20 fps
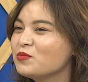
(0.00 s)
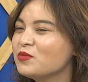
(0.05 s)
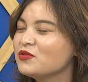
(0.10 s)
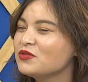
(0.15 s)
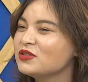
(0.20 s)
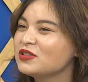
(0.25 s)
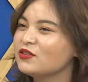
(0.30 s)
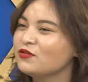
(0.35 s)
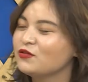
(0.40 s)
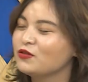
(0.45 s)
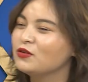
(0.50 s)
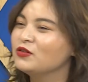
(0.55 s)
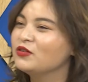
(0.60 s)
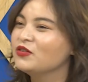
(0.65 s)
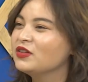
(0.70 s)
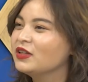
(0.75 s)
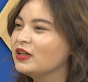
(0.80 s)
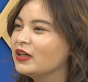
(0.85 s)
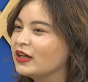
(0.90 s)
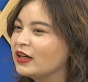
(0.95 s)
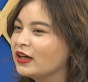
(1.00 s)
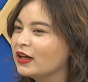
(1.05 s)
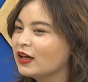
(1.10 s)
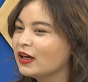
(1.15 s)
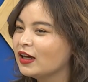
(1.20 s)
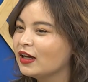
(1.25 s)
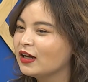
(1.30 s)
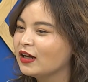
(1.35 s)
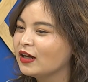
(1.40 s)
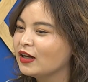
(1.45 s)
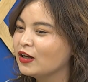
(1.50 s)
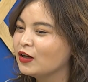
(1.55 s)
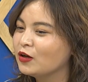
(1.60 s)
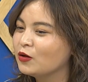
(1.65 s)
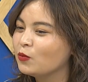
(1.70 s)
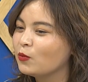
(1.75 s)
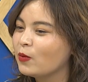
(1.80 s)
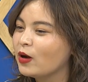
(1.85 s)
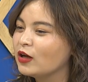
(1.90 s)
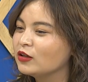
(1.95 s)
most difficult thing
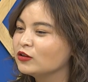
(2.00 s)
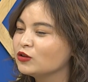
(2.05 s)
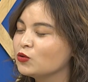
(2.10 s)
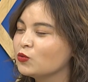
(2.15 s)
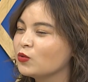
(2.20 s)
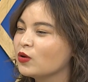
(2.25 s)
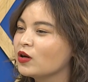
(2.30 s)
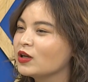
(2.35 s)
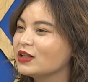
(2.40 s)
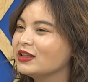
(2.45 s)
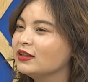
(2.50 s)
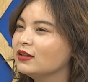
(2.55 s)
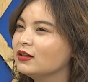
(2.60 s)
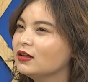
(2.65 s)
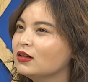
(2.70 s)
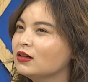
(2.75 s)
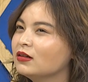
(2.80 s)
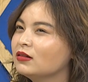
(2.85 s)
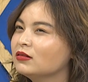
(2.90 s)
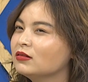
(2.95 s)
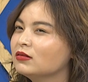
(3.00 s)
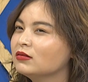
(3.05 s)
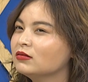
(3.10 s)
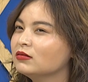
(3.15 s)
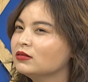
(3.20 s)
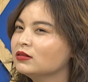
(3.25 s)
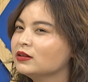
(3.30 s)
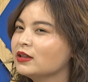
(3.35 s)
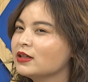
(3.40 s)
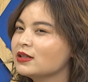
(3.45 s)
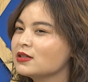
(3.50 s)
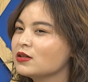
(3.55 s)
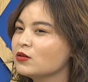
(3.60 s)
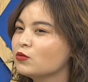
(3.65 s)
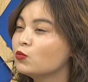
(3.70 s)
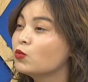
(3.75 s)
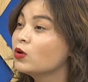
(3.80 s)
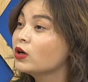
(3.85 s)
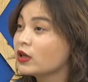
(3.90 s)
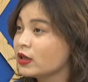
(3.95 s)
while you were, let's say,
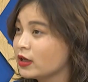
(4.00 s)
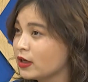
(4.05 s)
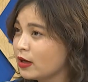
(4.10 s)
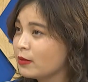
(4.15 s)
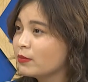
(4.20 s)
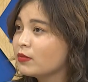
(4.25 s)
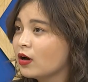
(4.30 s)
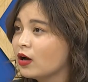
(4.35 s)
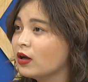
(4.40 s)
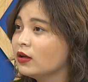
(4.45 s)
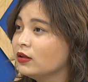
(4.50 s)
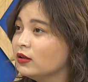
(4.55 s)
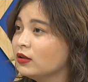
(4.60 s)
working abroad?